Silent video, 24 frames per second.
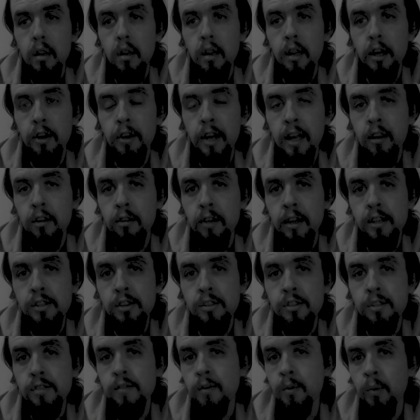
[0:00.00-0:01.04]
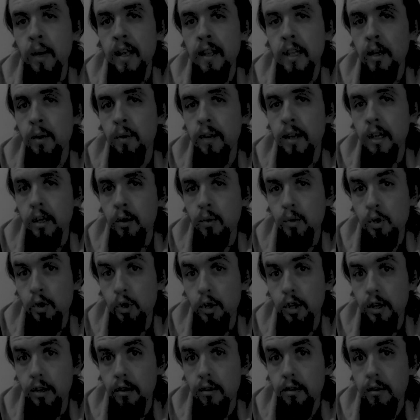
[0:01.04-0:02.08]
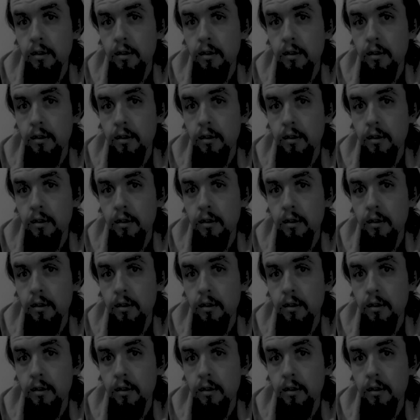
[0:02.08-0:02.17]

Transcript: They're declarations of the way that you think you should.